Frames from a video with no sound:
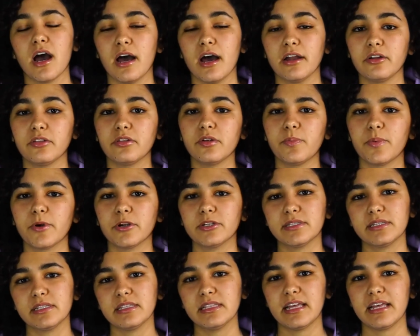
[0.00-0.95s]
Another
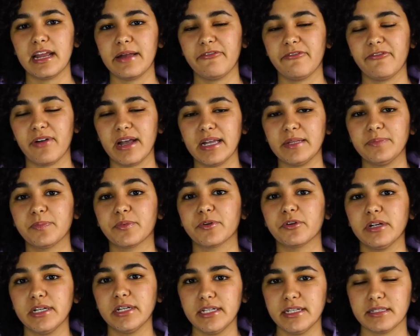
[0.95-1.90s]
person that I find
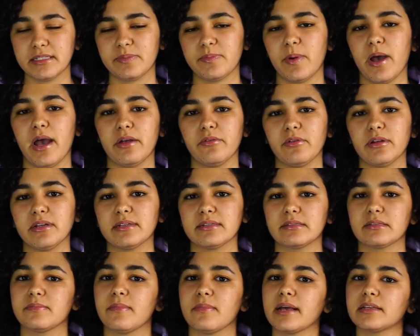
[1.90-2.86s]
pretty inspiring
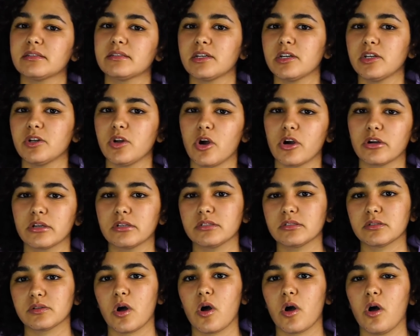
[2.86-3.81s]
is a Mexican
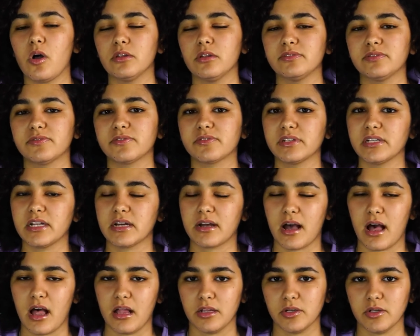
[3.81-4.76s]
artist called Frida
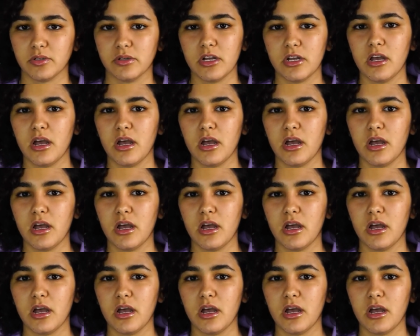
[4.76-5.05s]
Kahlo.